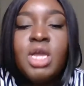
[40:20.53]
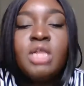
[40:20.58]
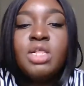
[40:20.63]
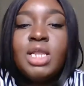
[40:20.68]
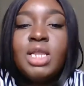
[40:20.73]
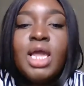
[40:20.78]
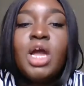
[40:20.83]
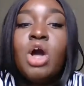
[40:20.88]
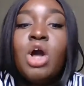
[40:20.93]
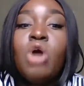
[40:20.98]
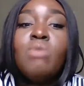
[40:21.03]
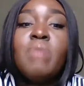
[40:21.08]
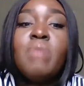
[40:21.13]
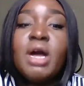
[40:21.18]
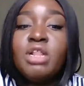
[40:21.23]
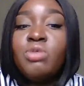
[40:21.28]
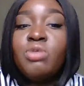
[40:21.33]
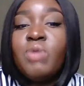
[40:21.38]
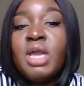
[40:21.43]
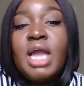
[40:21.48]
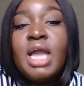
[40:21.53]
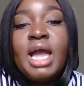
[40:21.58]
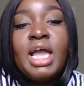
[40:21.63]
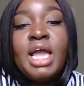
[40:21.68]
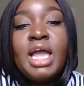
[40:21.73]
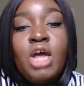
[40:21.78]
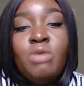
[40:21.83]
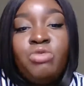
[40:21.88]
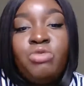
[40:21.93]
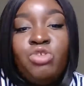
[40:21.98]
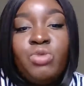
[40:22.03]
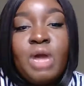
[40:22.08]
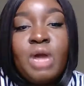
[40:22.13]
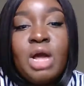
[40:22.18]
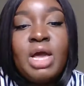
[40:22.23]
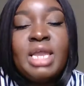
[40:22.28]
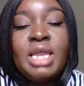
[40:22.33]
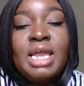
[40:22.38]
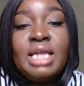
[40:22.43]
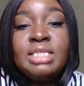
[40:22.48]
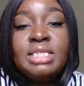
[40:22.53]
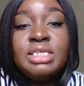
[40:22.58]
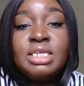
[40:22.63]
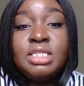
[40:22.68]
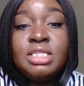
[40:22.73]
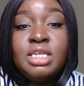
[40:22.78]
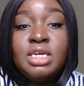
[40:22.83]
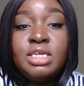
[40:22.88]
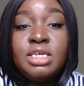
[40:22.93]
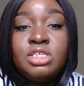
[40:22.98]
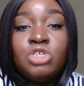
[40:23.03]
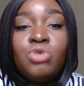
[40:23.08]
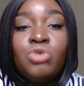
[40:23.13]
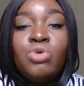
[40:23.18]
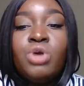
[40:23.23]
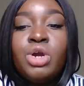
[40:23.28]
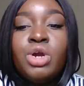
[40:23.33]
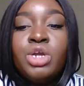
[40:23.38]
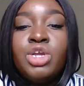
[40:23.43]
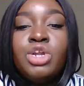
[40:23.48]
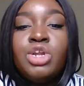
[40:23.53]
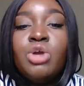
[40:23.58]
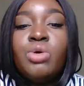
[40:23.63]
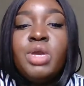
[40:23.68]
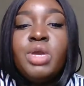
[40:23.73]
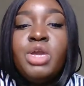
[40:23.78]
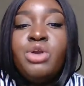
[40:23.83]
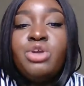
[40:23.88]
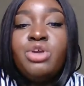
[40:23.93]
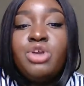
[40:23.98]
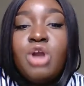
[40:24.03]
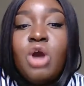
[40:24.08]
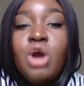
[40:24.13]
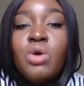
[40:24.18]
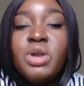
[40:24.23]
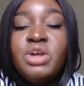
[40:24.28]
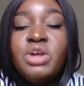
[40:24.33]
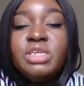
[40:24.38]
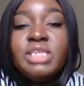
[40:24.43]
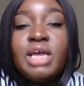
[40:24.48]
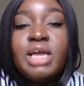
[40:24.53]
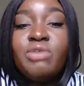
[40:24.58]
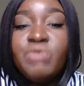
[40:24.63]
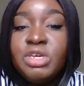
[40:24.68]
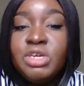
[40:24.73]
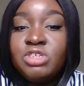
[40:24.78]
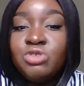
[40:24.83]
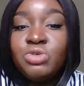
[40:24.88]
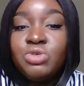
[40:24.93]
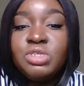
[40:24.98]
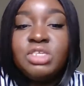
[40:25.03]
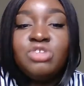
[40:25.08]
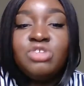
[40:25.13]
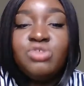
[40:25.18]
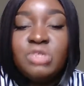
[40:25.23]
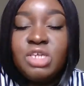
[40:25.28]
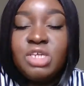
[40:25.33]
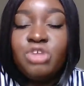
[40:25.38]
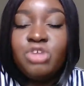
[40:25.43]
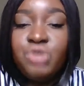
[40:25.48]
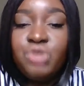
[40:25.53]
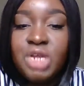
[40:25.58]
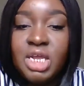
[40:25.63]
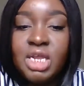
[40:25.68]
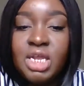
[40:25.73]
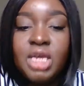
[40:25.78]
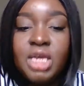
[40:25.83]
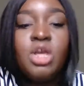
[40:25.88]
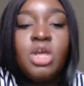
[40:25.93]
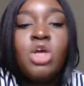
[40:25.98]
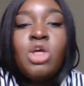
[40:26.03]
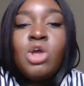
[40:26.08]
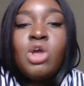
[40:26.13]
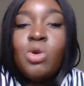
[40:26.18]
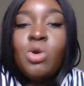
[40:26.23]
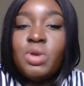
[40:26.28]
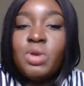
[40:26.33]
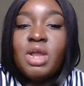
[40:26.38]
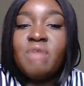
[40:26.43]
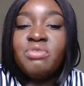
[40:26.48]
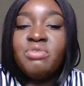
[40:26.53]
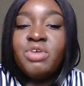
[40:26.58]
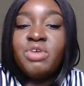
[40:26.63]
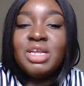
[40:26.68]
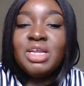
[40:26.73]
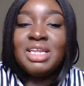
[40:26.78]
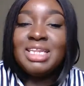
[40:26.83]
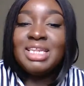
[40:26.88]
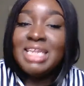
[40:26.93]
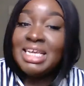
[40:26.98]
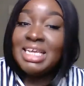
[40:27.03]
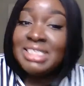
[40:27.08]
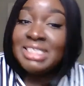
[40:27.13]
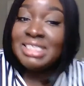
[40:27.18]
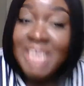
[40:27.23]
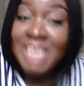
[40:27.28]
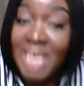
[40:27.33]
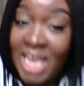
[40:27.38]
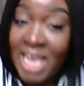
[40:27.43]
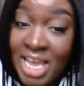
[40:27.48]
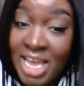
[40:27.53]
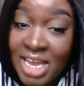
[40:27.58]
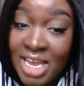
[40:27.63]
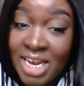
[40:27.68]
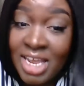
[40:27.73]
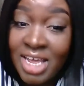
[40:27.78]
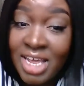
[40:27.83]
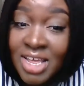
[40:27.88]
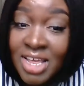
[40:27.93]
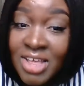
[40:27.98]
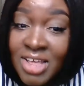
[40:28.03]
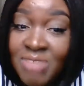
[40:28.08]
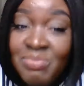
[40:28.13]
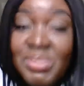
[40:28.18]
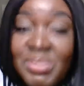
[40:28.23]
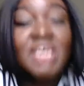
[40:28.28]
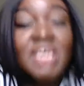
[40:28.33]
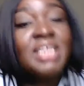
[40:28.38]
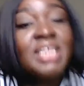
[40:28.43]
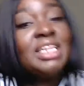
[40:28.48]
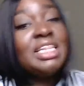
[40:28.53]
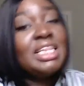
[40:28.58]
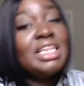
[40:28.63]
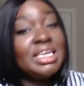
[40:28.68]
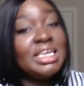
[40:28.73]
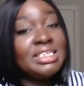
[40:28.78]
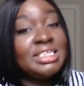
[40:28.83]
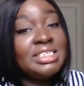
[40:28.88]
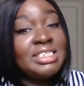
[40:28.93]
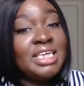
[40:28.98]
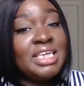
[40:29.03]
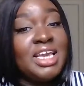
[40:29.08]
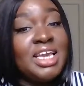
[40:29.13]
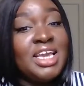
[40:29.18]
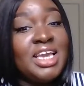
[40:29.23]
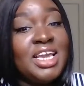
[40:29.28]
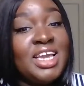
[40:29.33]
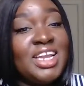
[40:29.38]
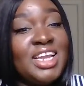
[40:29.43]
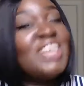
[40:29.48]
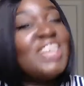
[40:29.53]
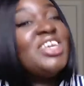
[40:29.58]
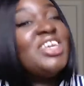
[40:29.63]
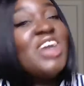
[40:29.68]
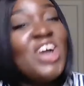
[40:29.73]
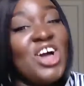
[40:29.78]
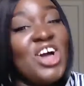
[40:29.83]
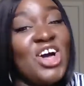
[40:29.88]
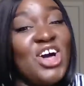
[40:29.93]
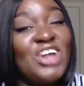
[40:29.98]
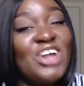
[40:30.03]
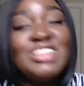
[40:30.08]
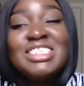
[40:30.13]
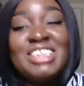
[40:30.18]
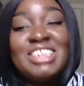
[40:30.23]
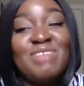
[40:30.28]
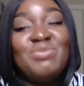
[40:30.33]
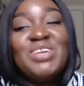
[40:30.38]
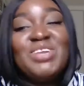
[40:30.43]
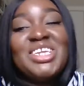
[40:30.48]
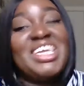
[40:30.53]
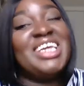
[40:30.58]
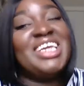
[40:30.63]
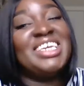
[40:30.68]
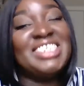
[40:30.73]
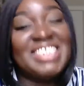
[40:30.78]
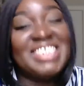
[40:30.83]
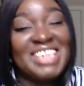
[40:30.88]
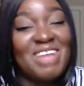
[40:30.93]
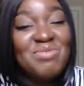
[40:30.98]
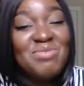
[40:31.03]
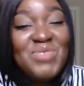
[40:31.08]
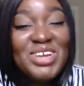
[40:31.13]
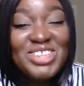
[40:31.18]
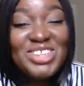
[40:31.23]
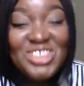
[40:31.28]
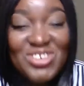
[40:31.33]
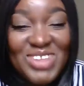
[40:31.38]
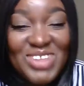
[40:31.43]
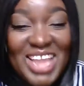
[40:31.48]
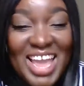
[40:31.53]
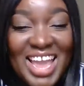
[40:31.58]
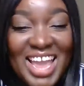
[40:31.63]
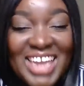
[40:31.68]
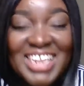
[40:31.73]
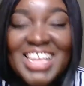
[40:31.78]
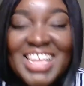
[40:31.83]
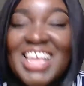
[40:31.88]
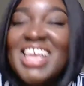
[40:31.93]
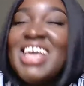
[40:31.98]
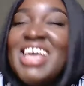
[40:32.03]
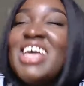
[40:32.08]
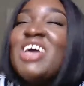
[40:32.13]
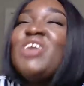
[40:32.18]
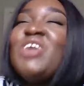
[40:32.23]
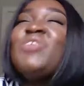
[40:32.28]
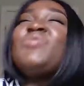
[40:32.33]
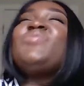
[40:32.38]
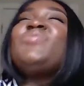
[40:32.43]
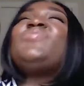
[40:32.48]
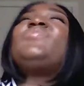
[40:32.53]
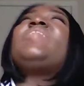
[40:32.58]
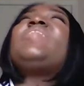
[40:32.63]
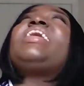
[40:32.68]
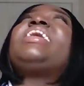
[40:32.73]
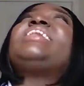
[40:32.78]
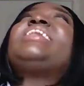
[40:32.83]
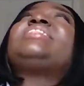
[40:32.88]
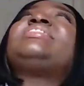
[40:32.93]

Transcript: they're like, oh, by the way, I helped you out and I did this, or, you know, here you go. Here's that resource that you said you needed or whatever. Listen, y'all, someone do that. What?